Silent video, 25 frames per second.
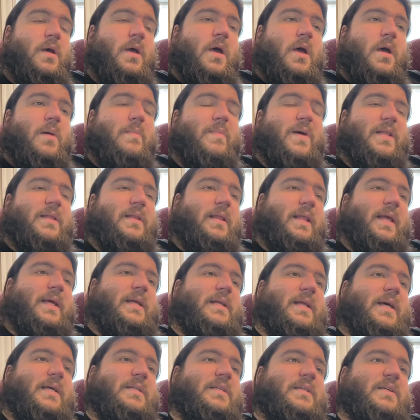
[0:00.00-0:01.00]
By the
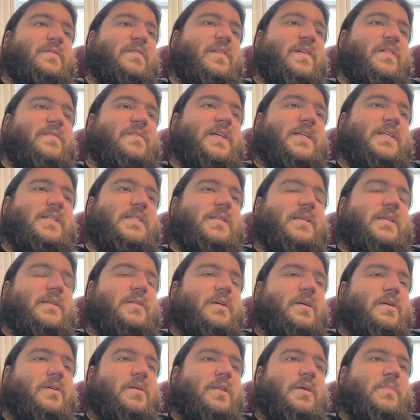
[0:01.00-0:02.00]
late 1950s,
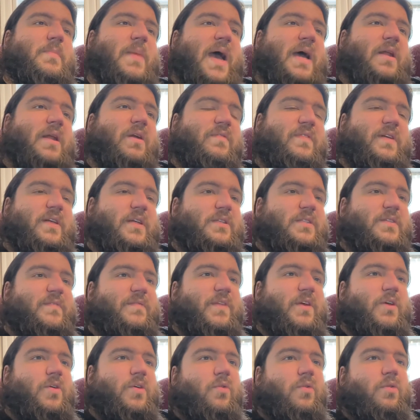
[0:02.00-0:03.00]
the early battlefields
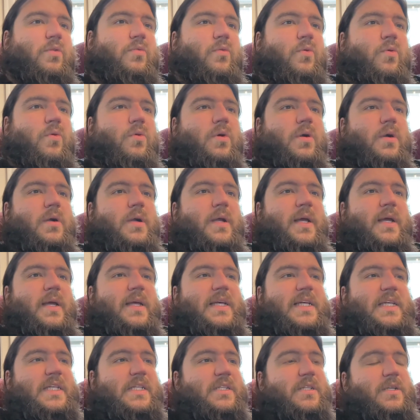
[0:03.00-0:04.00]
of the Cold War,
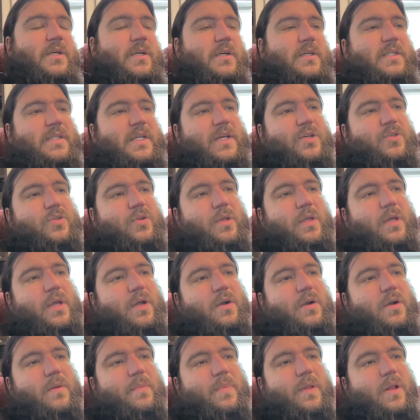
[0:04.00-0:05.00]
Eastern and Central
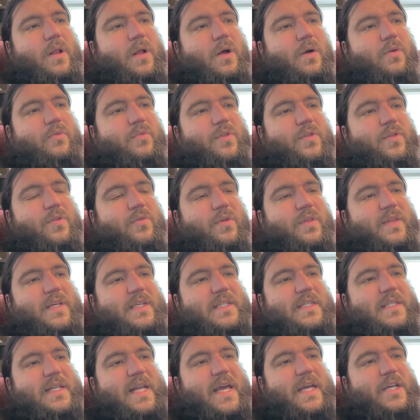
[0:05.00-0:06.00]
Europe, along with
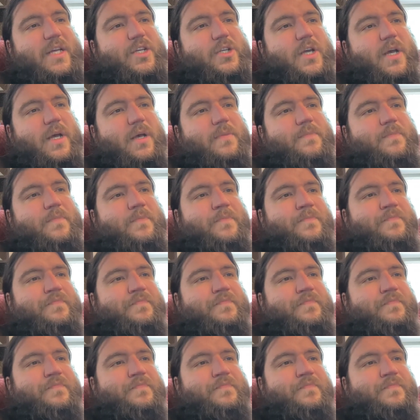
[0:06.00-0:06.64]
Northeast Asia,